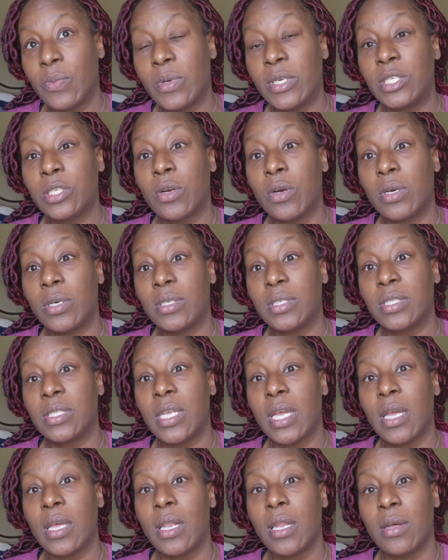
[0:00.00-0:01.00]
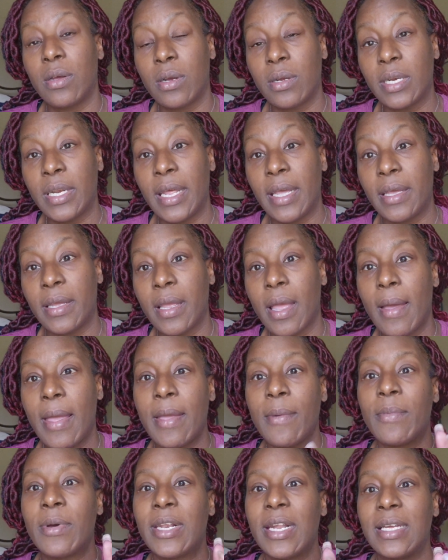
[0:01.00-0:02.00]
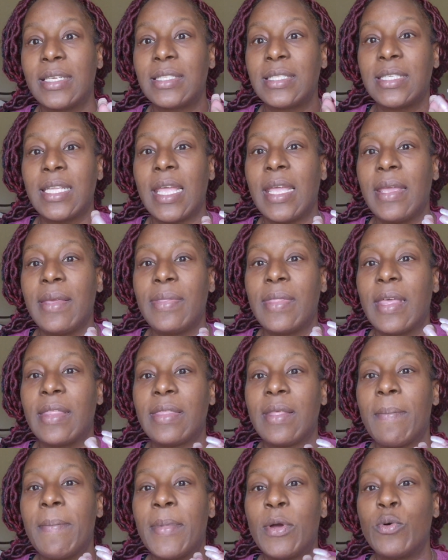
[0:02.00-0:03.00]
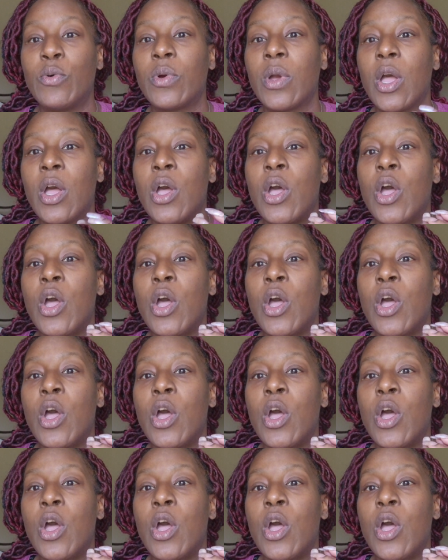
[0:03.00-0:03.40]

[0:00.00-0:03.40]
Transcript: which caused a clogged duct. And when I say that the milk